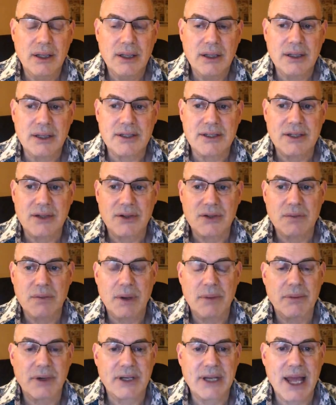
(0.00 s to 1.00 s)
The serous
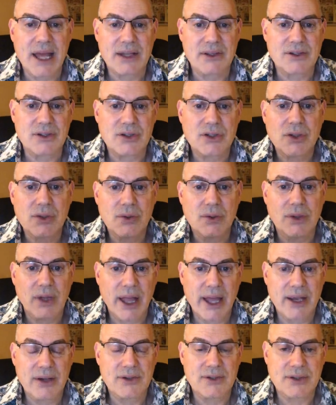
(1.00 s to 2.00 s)
membrane has 2
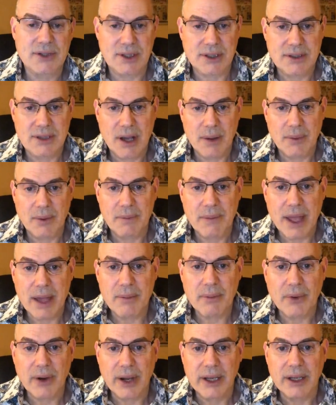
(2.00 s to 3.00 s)
layers. It's a double
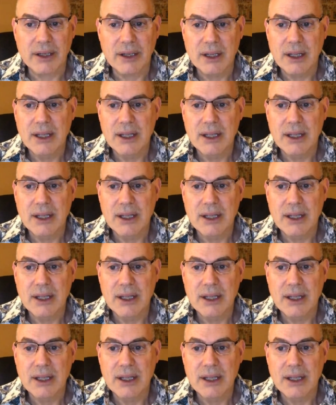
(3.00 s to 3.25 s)
membrane.